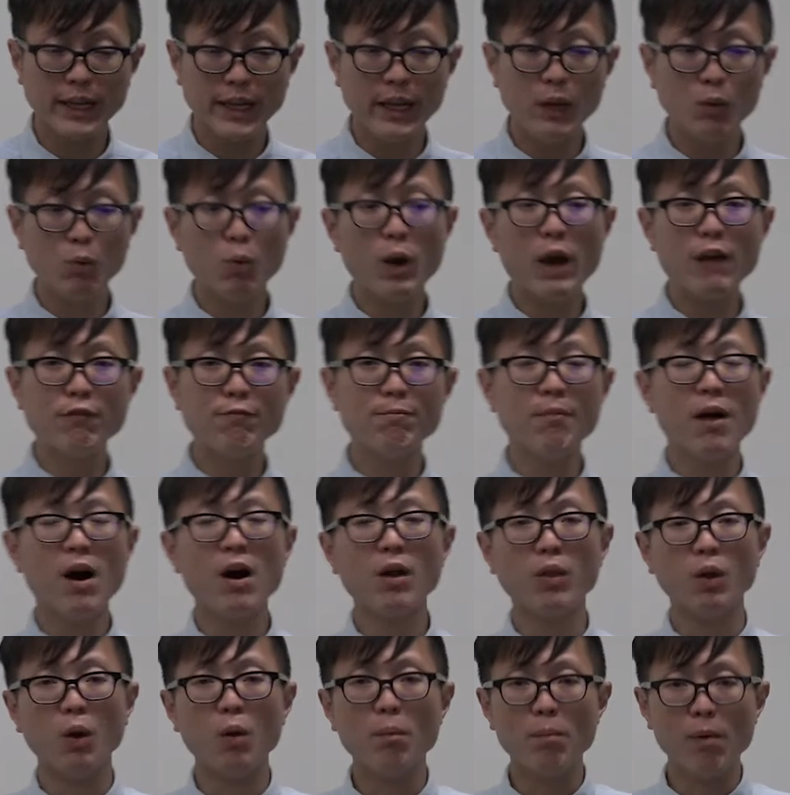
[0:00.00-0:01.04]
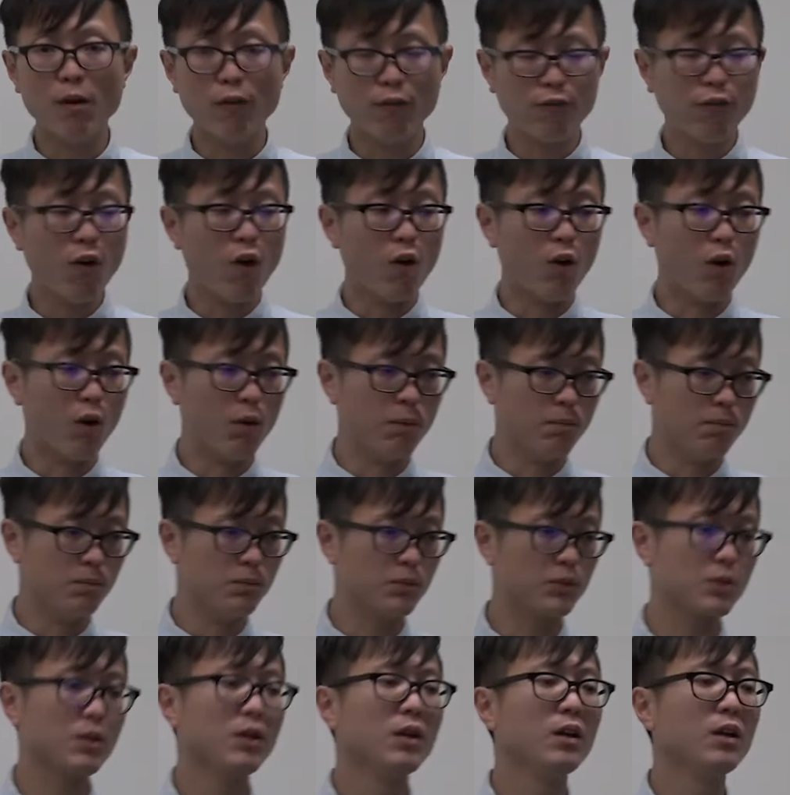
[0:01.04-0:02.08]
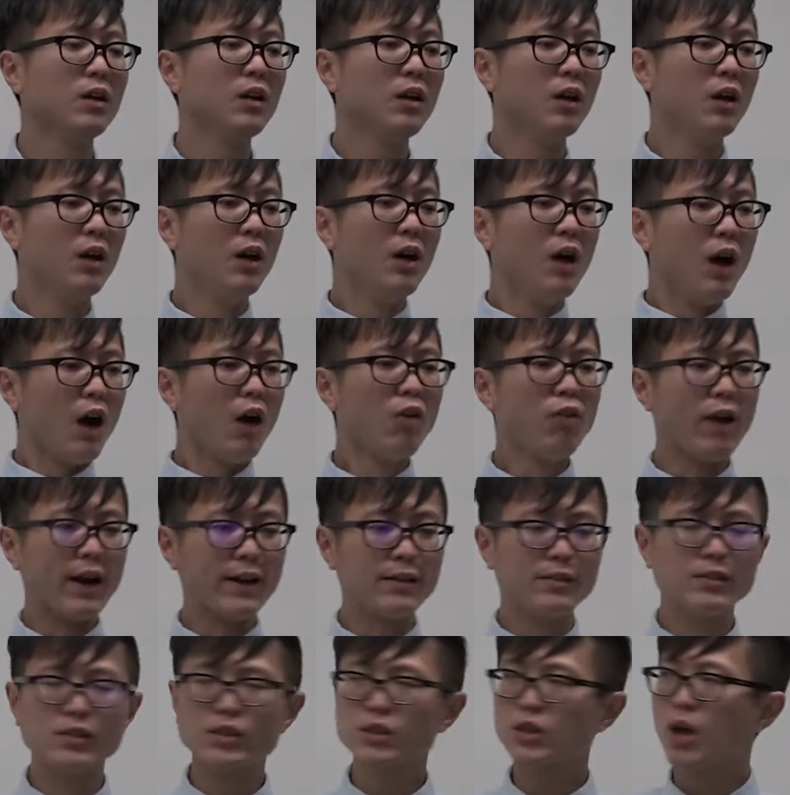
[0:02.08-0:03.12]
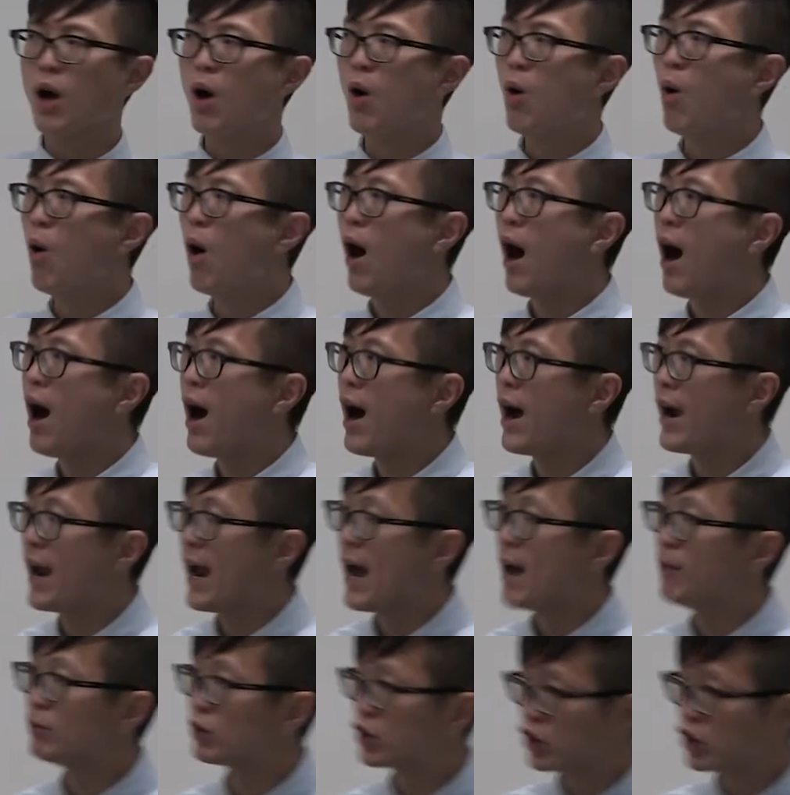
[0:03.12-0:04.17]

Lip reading: heat wave model performs. All right, so I am